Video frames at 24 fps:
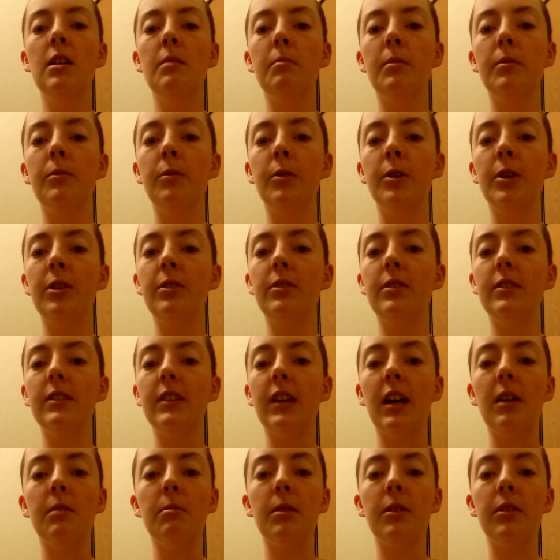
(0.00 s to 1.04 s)
before you
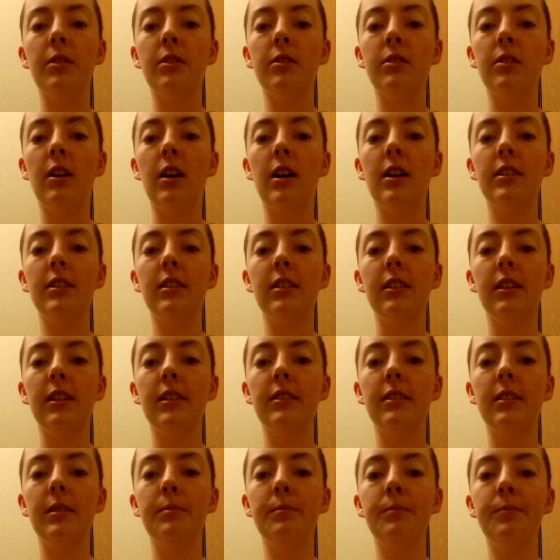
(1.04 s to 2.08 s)
decide whether or not to
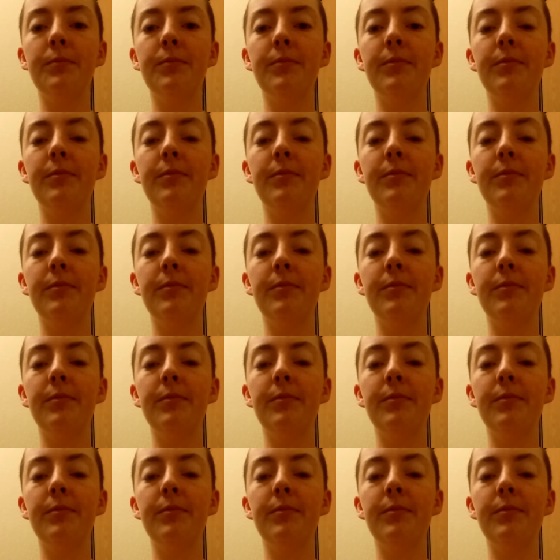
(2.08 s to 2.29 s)
listen.